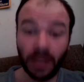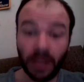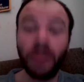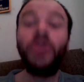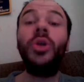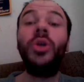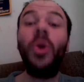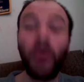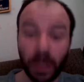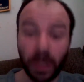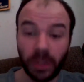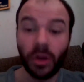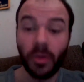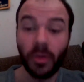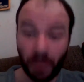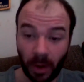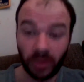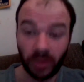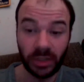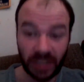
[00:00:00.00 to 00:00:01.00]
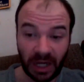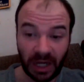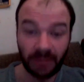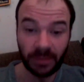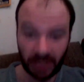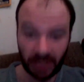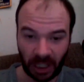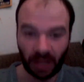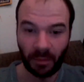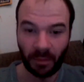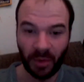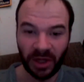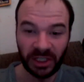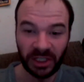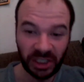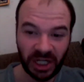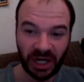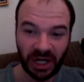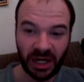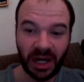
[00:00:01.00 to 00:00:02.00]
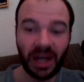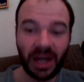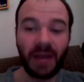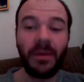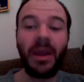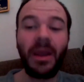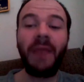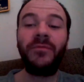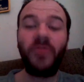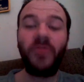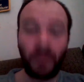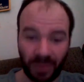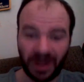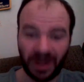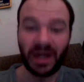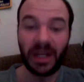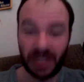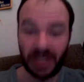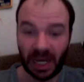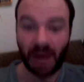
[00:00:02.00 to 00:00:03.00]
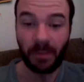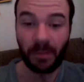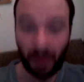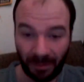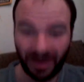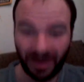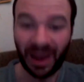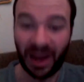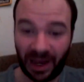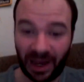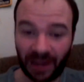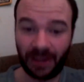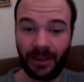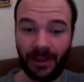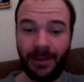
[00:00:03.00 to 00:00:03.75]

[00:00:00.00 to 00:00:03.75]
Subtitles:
during their post-game celebration after beating Tampa Bay.